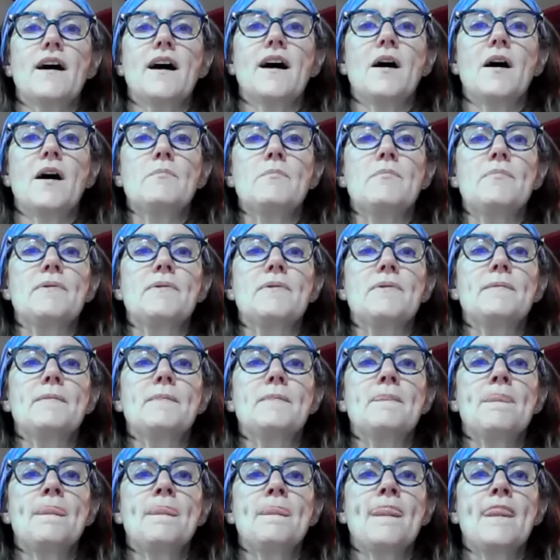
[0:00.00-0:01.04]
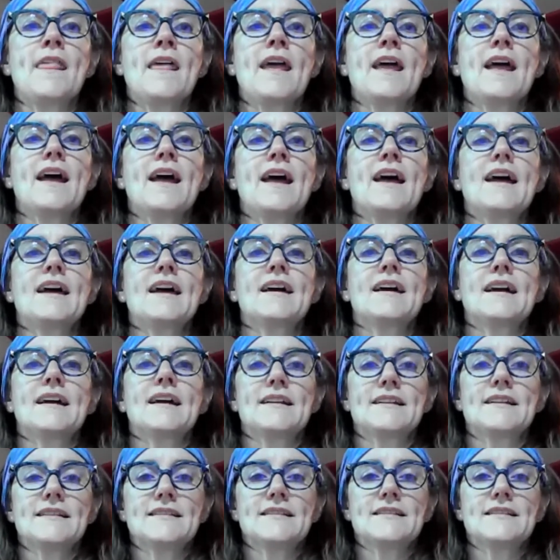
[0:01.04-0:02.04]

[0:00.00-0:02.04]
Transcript: As you inhale, up,